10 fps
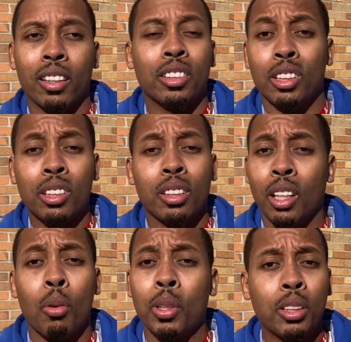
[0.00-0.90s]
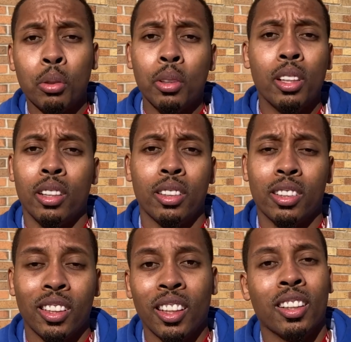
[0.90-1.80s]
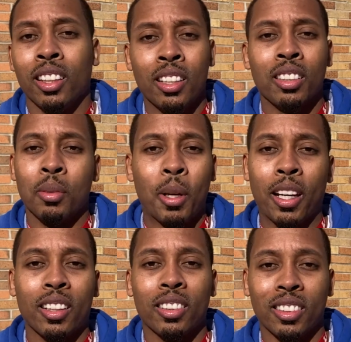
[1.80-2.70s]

just go with 2 years. It doesn't matter.